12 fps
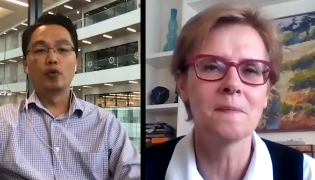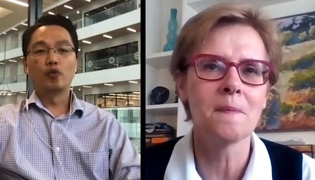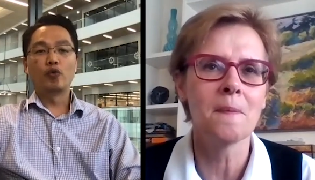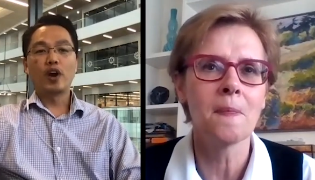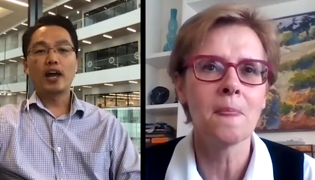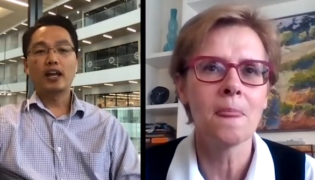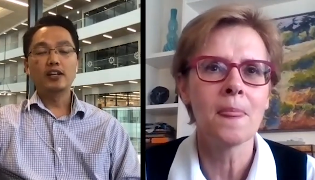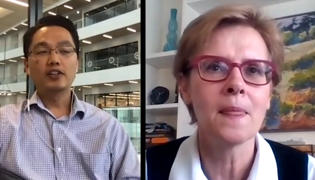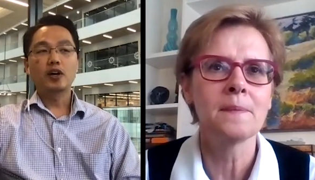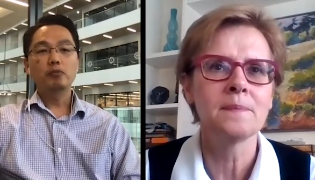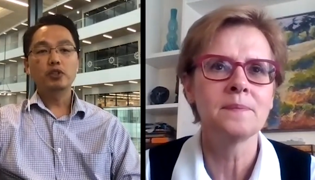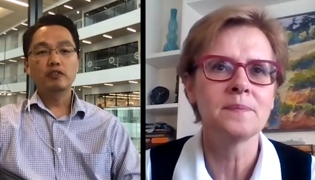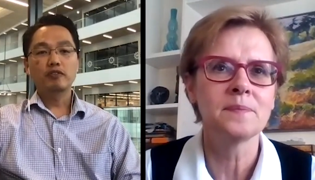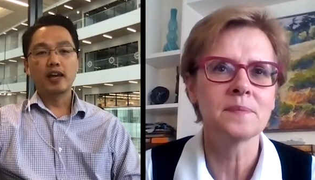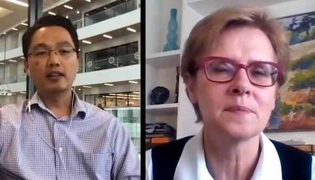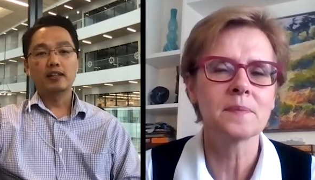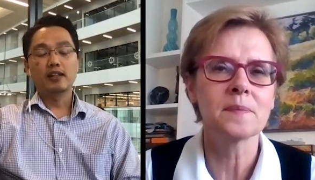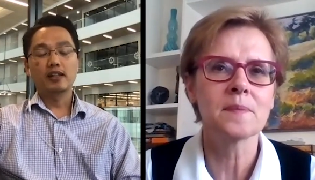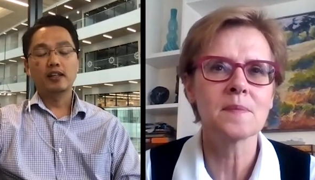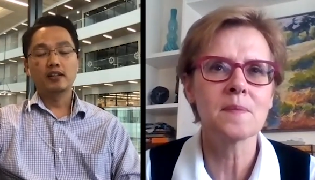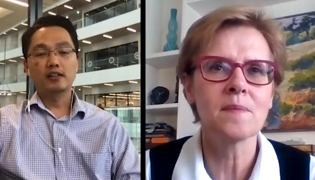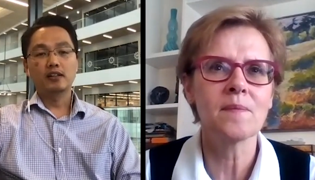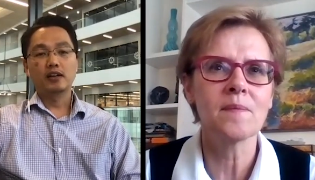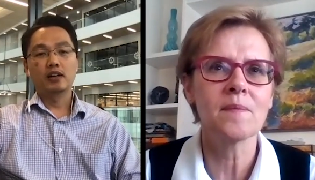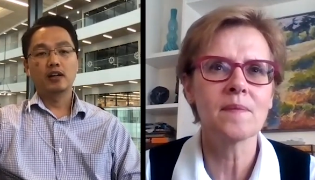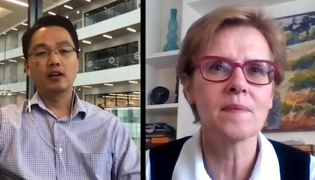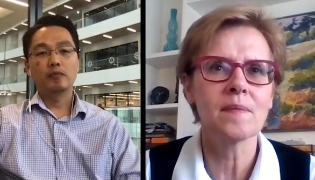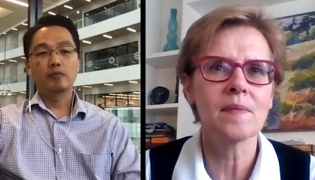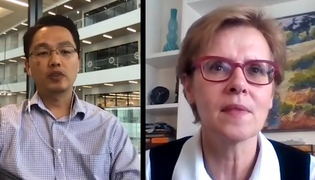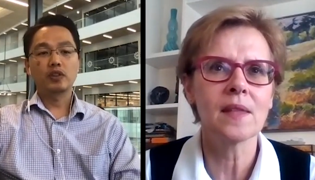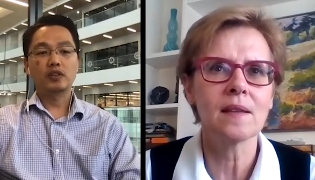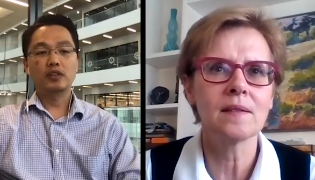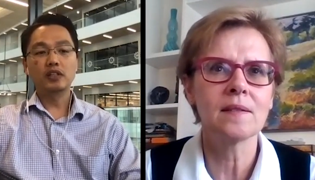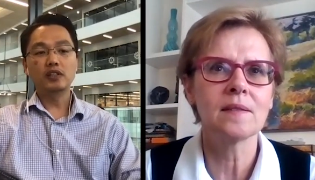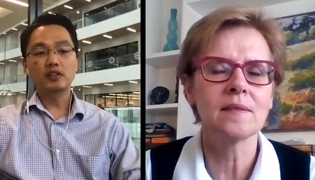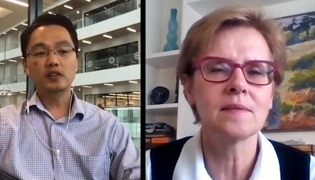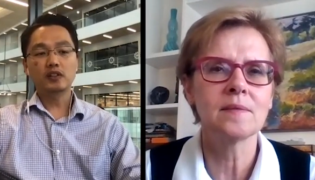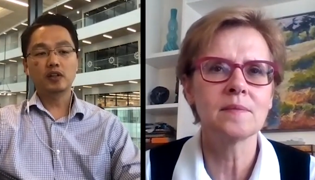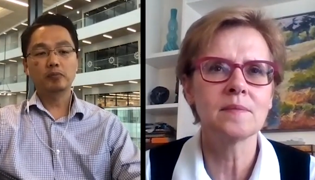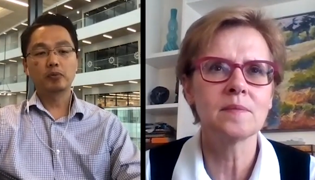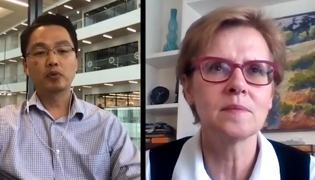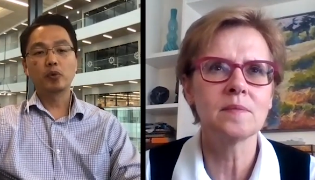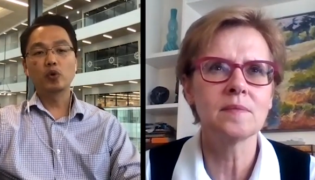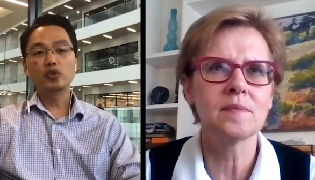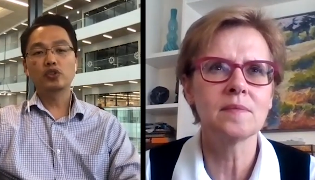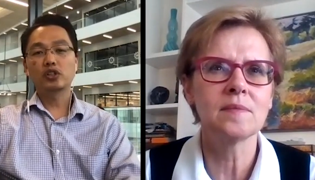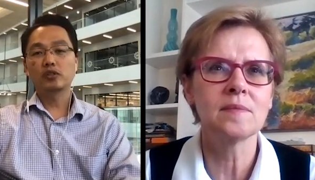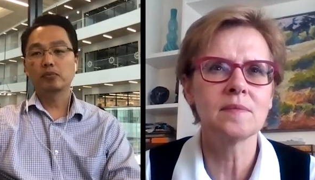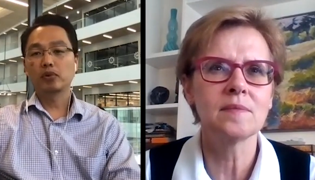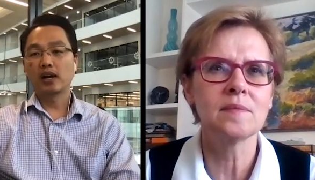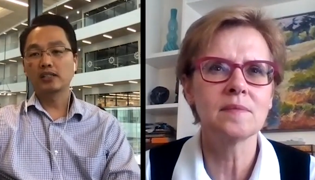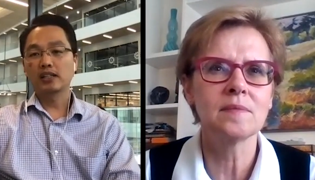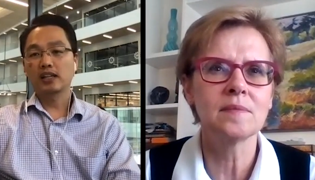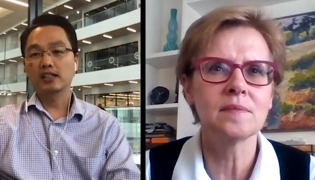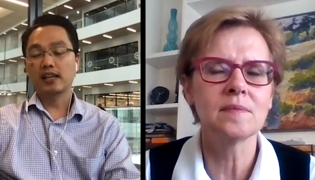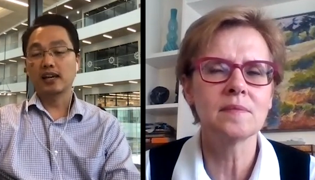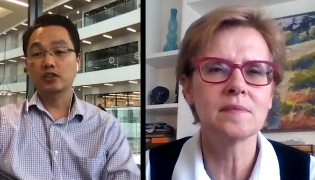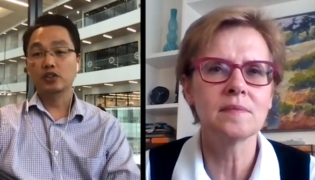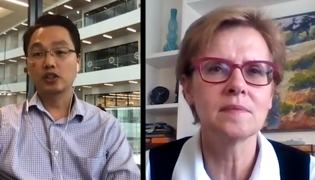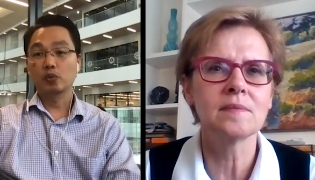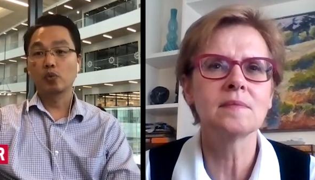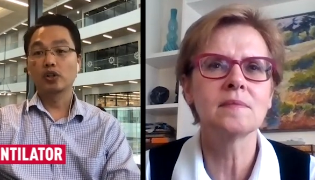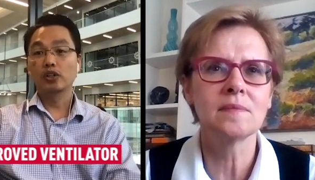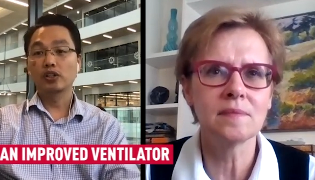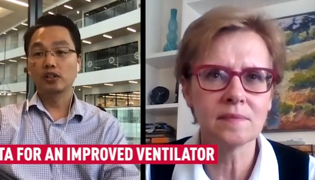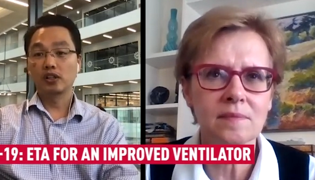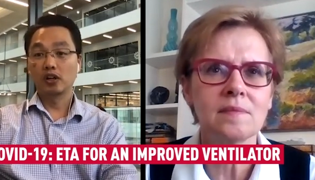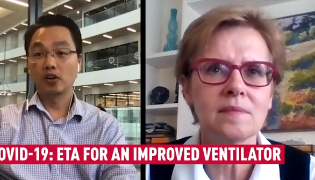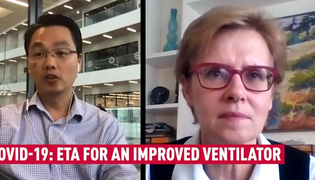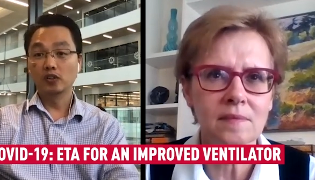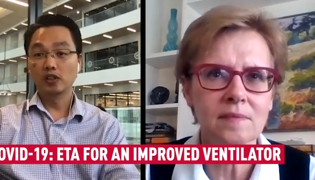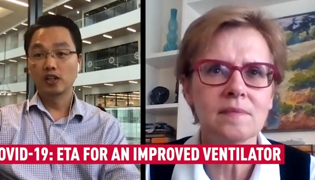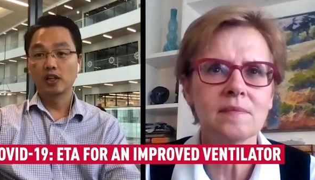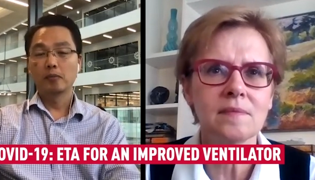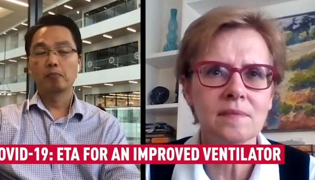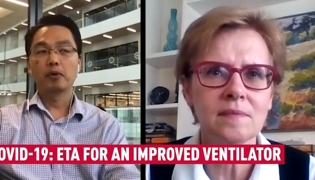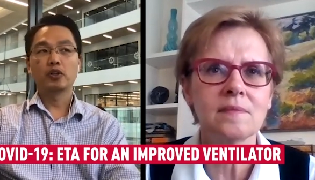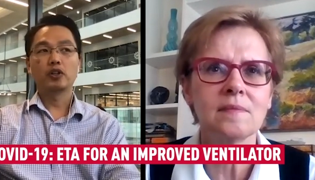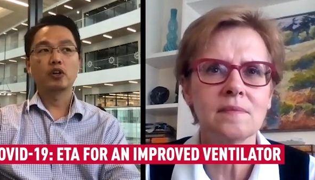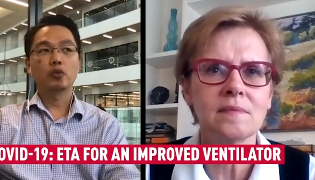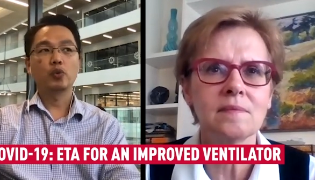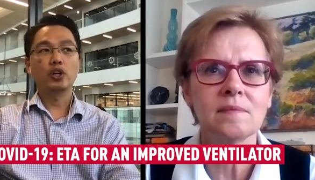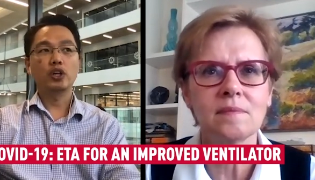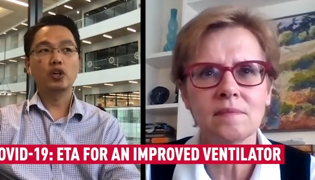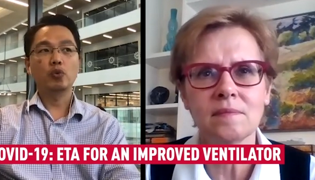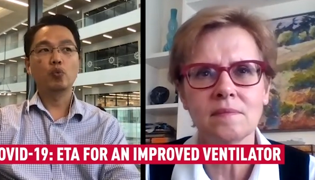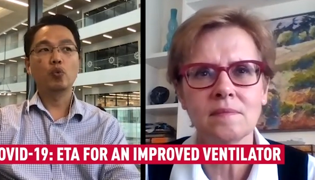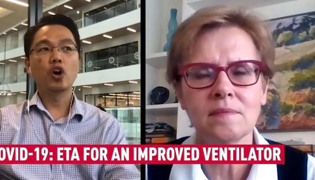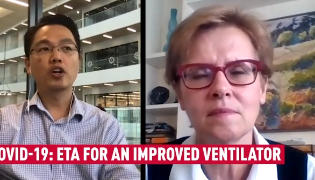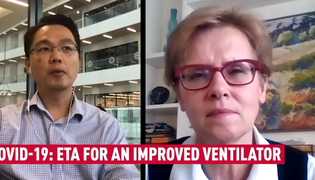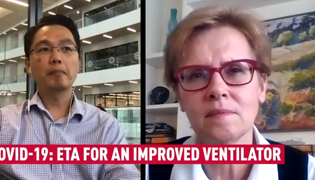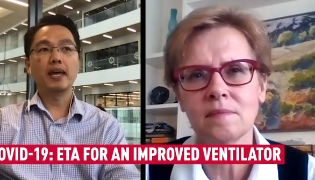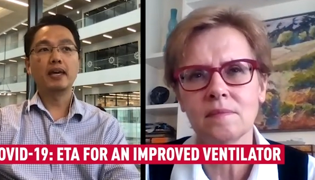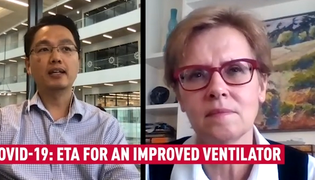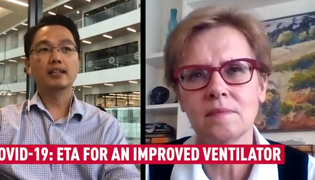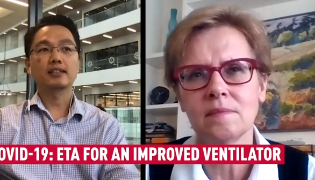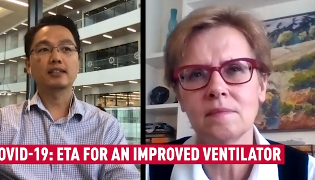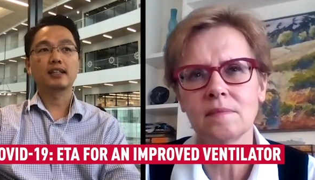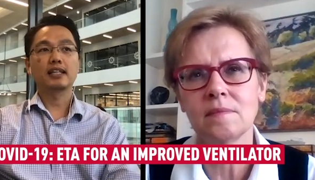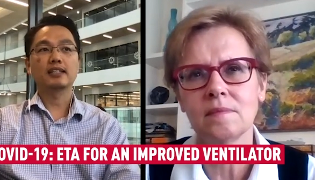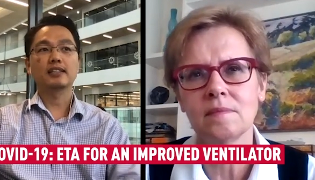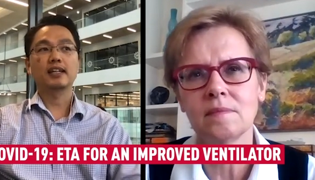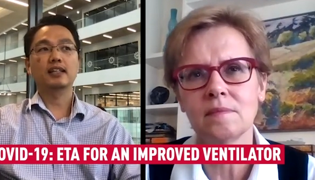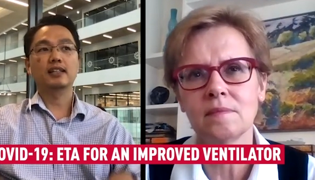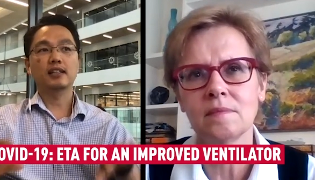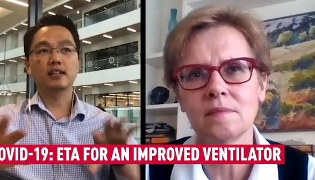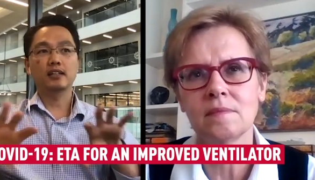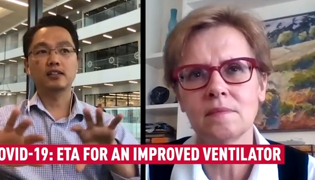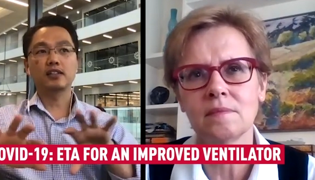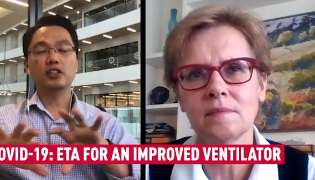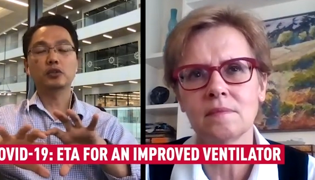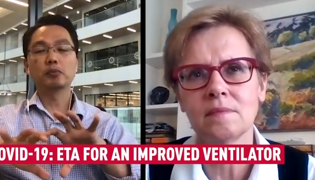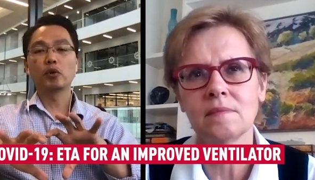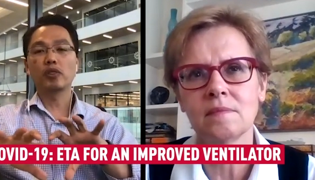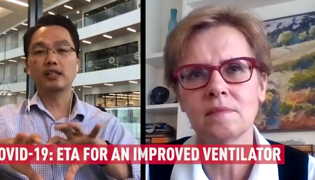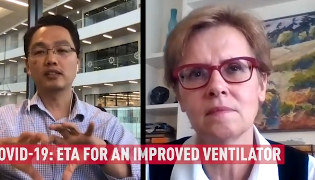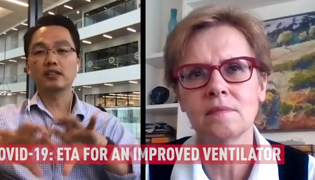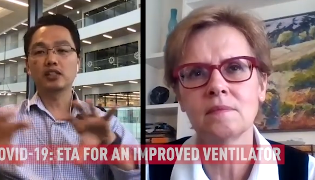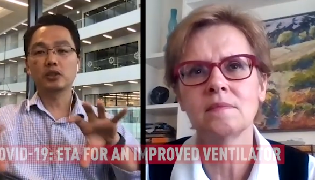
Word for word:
Speaker 1: Right. In terms of ventilator, um, this uh, proposed uh, project is actually one year long but uh, we want to make let's say the six months and six